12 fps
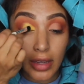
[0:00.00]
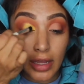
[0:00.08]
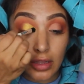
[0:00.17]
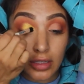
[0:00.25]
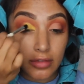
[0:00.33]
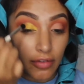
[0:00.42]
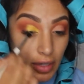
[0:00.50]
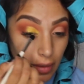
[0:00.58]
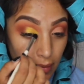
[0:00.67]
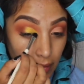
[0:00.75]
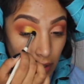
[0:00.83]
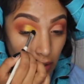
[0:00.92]
it looks
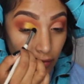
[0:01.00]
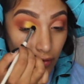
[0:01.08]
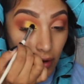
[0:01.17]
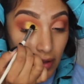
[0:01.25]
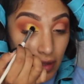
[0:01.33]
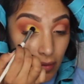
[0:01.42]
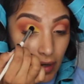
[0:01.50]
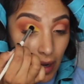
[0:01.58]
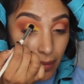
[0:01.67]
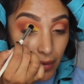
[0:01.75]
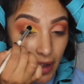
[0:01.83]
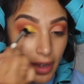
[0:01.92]
fucking beautiful, and then when I
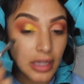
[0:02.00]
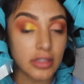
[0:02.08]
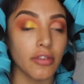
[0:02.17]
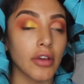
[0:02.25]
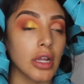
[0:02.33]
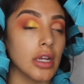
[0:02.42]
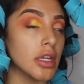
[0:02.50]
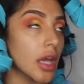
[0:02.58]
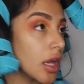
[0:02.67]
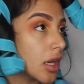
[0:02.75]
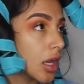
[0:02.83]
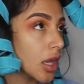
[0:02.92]
apply it, it's fucking
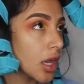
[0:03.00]
dead.